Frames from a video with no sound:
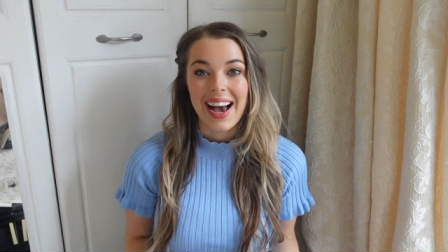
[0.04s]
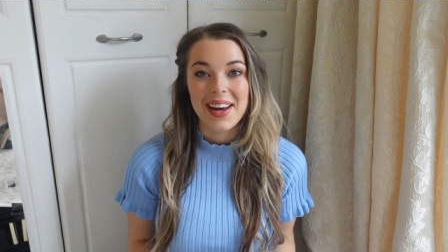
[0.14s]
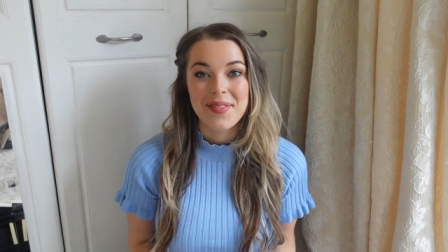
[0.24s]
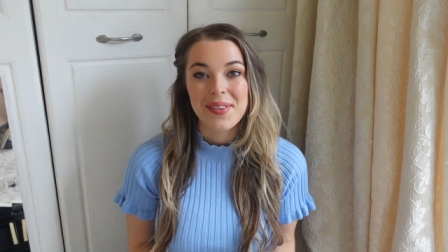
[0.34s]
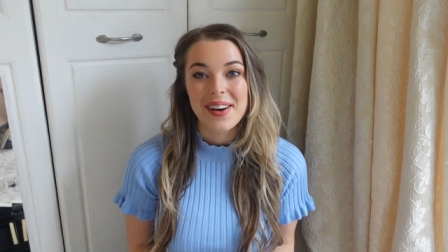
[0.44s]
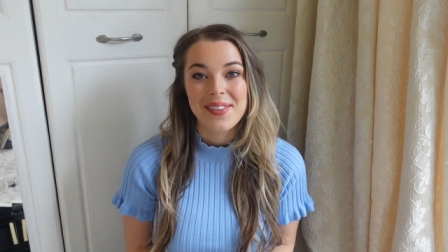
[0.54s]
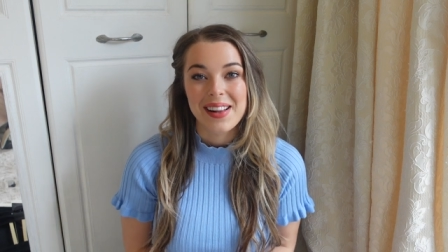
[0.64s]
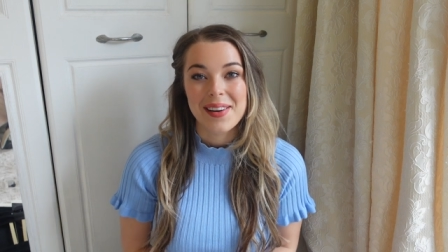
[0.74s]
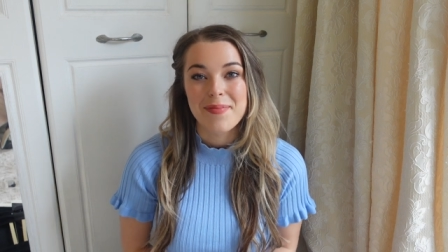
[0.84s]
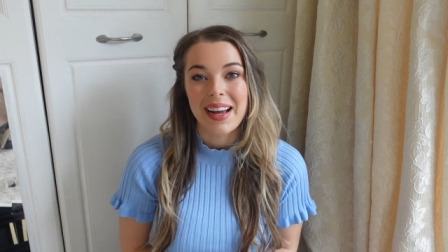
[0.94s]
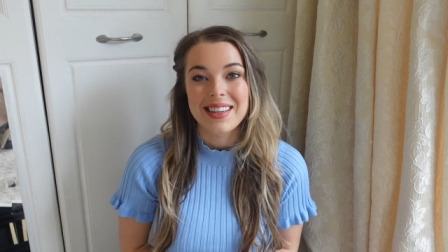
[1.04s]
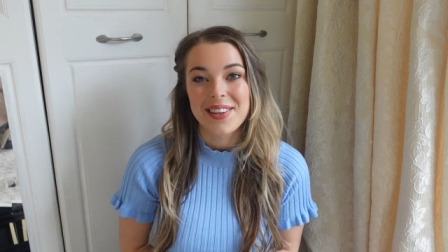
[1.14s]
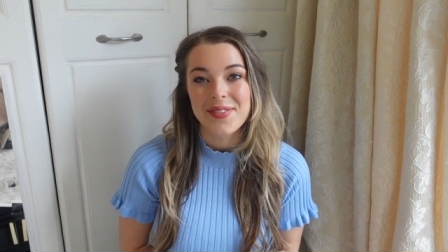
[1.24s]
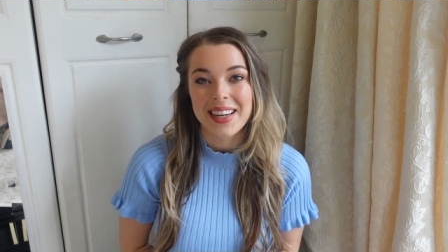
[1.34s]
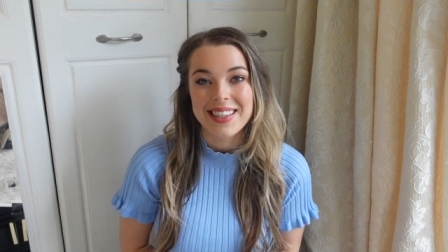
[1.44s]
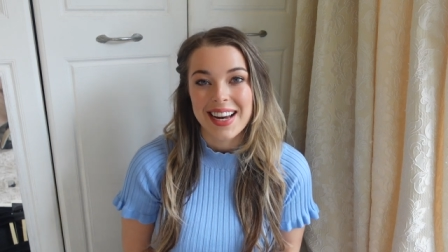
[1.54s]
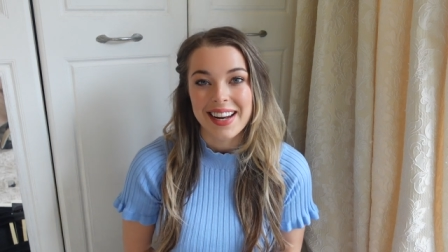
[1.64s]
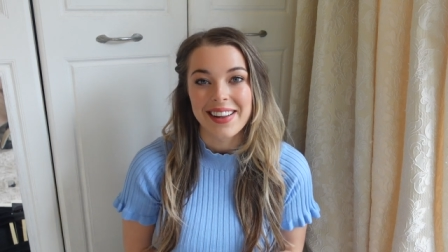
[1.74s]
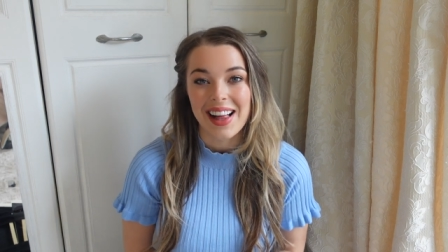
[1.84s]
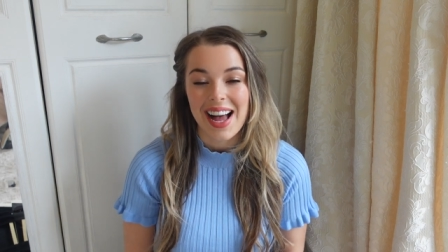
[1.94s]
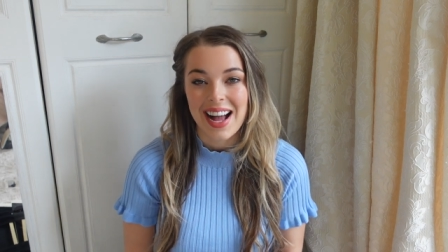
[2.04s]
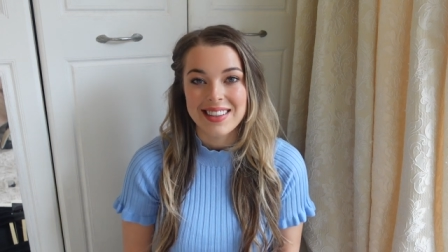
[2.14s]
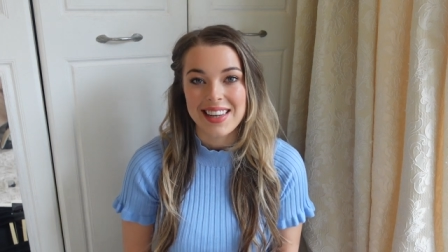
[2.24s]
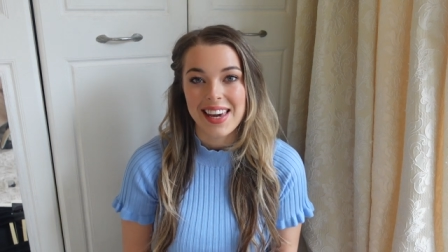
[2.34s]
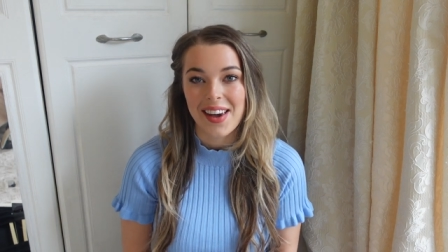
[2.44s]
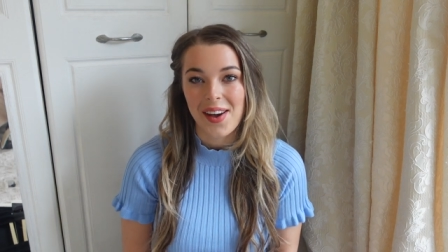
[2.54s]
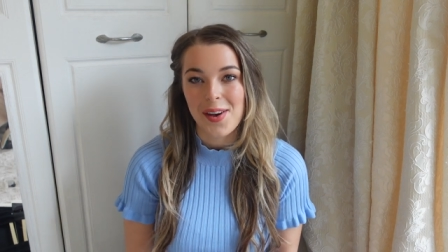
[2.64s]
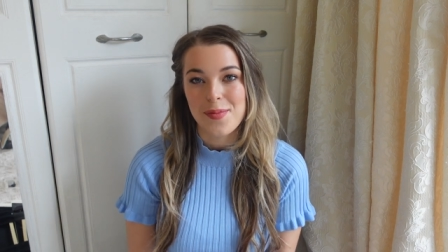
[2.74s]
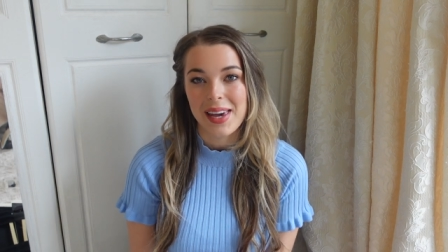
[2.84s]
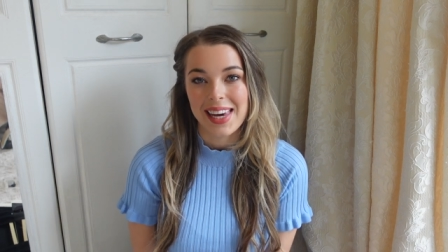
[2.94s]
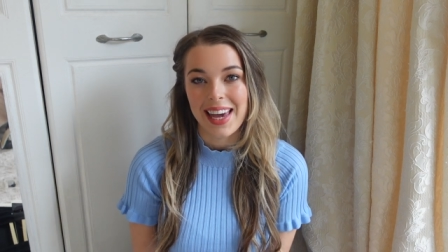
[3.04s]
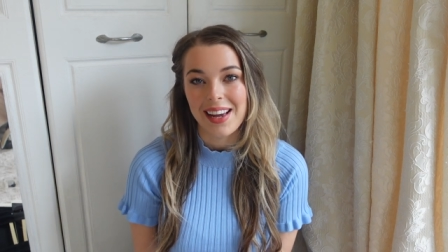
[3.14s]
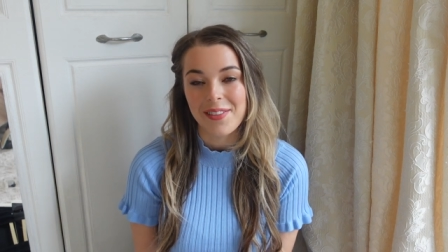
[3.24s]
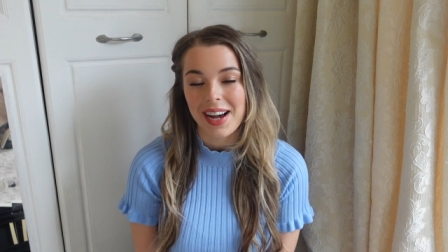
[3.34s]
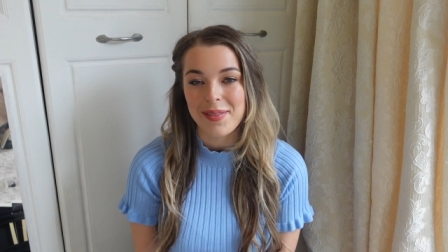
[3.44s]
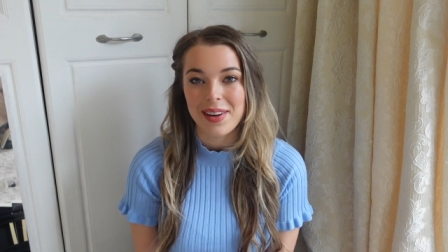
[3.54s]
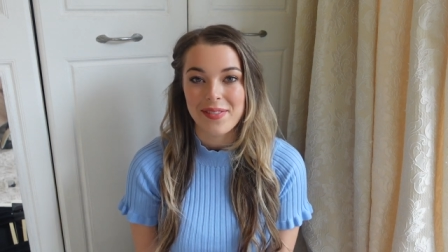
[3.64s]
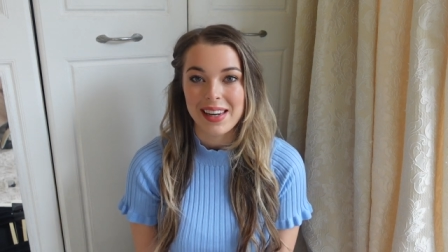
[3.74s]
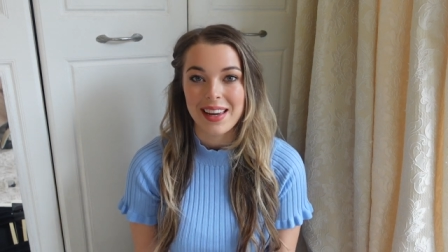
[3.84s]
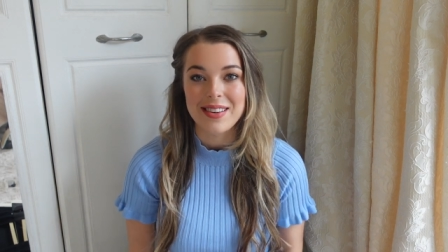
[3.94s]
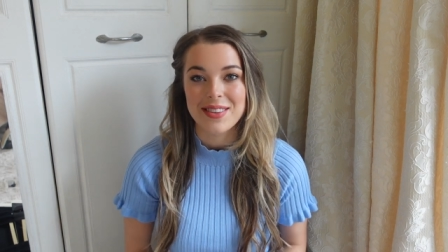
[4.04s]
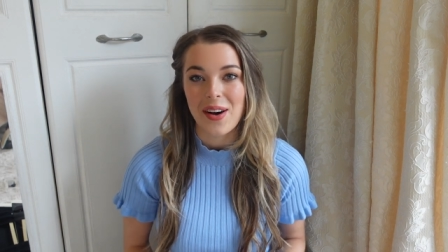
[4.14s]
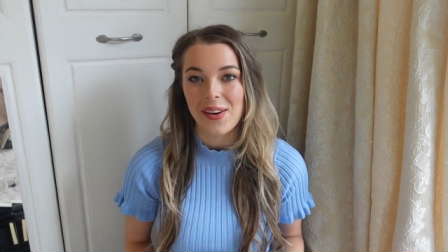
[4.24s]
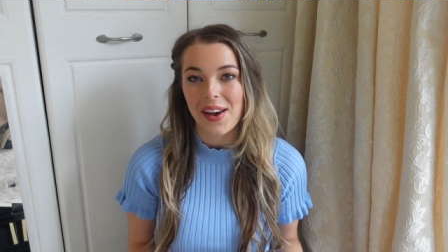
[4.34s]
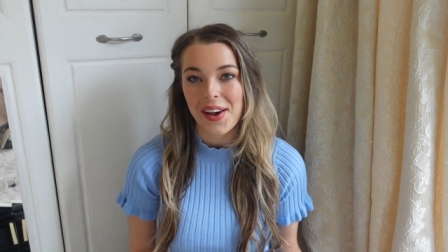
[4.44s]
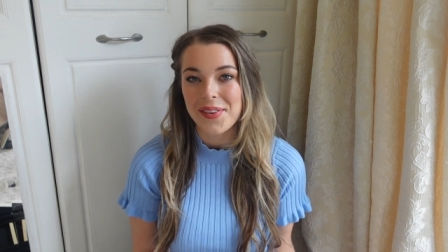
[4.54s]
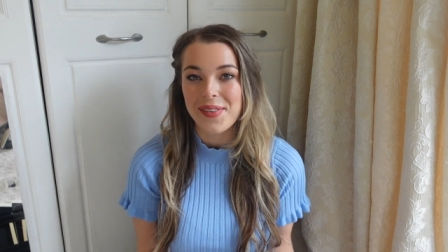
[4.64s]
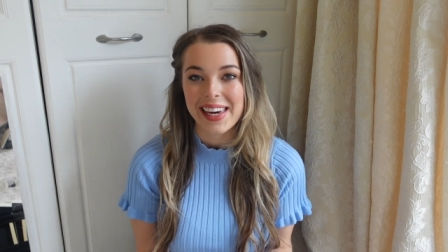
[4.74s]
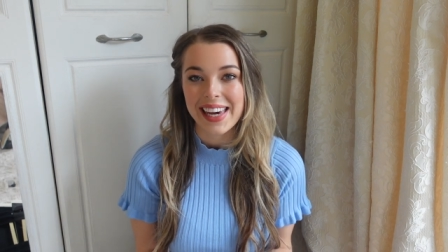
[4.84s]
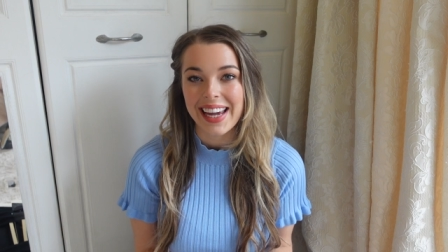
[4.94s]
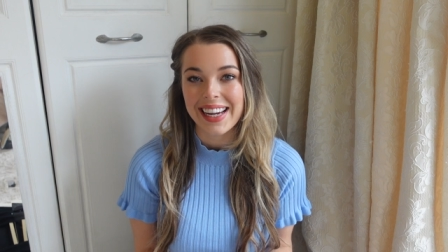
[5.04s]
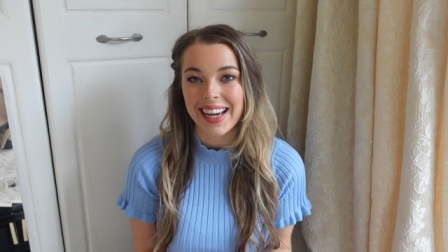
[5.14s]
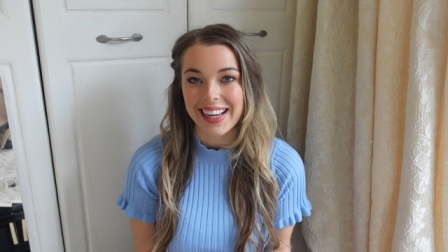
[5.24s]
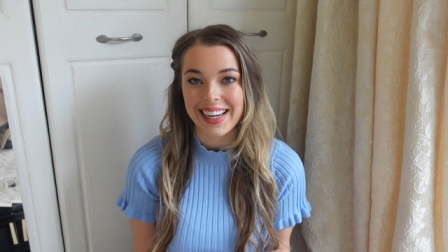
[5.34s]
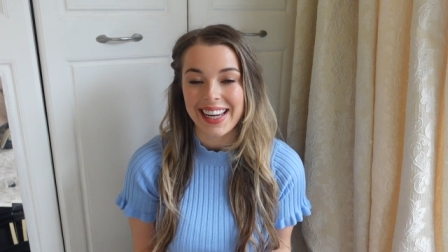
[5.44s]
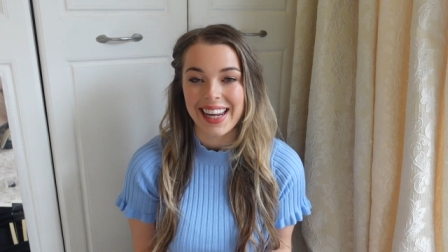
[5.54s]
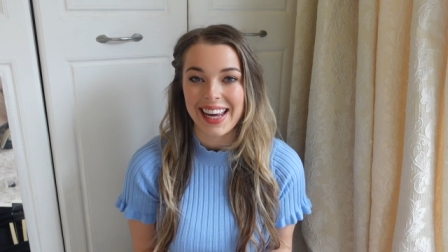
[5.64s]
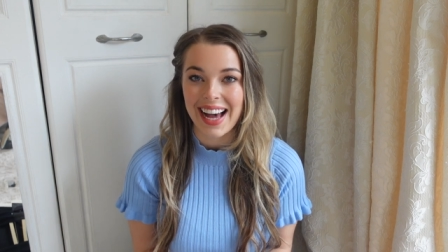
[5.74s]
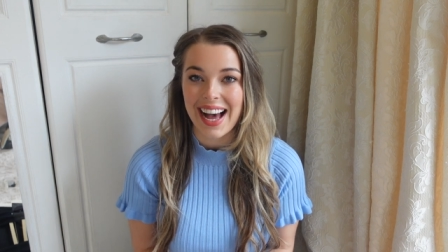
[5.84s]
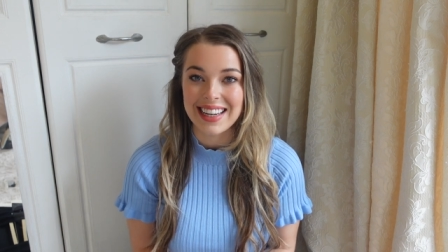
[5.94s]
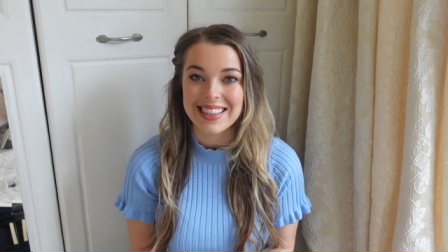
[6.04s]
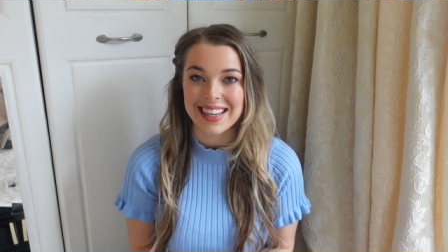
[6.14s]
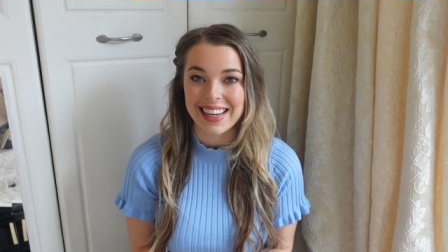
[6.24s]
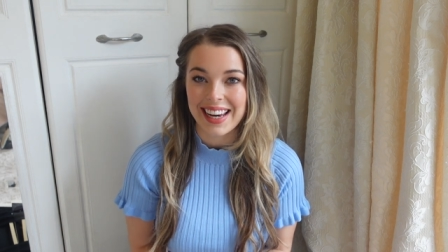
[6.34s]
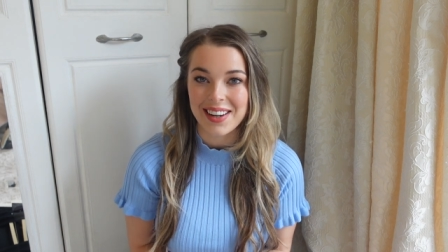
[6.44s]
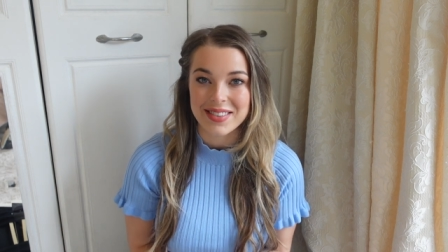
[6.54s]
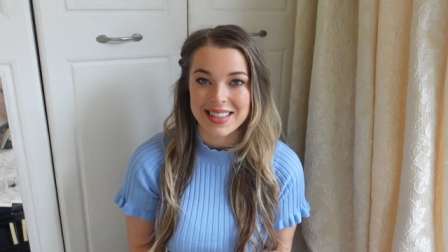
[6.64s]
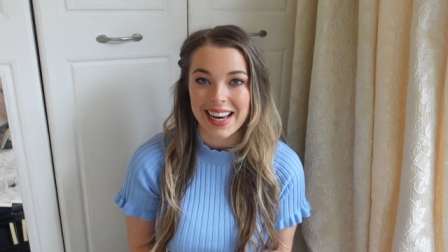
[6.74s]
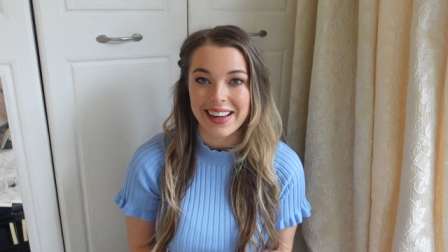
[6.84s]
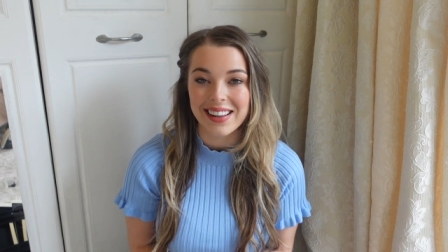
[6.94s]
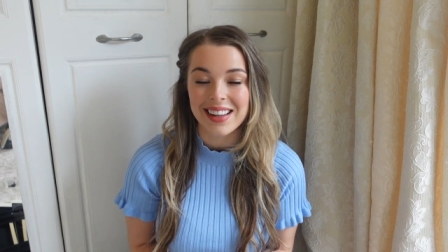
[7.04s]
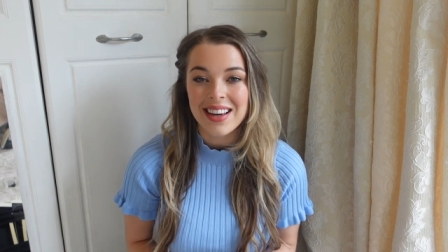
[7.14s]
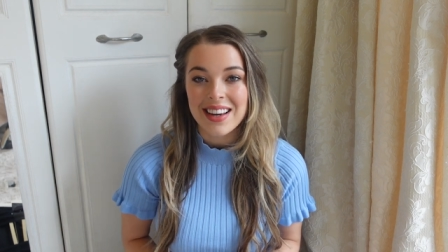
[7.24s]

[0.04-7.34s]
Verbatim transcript: Hi everyone, welcome back to my channel Hattie Homemaking where I make videos on homemaking, cleaning and lifestyle.